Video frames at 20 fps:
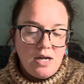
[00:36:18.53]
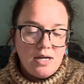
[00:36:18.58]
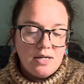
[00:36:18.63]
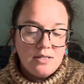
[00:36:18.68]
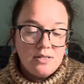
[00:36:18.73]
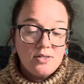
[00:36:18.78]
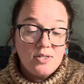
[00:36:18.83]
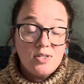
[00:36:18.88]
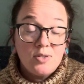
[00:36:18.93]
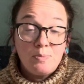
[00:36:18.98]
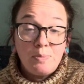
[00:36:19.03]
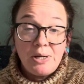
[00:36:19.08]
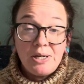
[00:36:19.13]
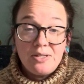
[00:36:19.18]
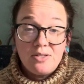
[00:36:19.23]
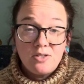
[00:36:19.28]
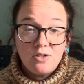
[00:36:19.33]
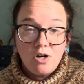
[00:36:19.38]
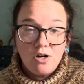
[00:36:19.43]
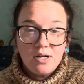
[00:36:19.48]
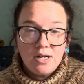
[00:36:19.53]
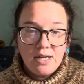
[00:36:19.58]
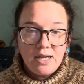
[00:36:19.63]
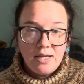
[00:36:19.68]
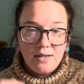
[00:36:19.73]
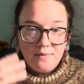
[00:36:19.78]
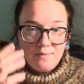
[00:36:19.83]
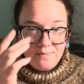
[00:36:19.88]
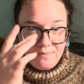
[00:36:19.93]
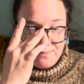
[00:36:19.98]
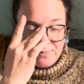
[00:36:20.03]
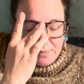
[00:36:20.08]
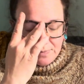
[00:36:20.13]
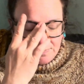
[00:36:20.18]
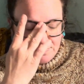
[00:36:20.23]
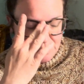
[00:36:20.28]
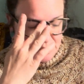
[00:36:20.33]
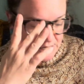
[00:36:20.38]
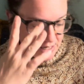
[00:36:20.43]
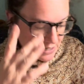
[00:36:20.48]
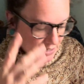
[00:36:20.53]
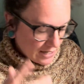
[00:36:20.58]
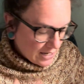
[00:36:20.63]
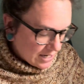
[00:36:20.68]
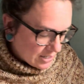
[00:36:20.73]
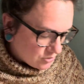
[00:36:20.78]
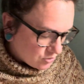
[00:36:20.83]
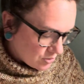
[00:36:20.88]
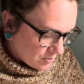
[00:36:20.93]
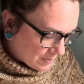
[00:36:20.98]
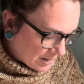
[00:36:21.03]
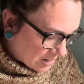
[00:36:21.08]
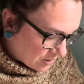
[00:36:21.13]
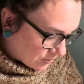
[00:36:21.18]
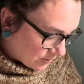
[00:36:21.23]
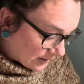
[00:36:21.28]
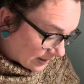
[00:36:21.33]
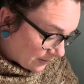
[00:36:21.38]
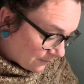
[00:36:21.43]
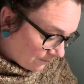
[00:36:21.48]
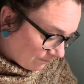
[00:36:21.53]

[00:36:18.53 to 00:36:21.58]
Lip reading: Spice cardigan by Andrew Mowry.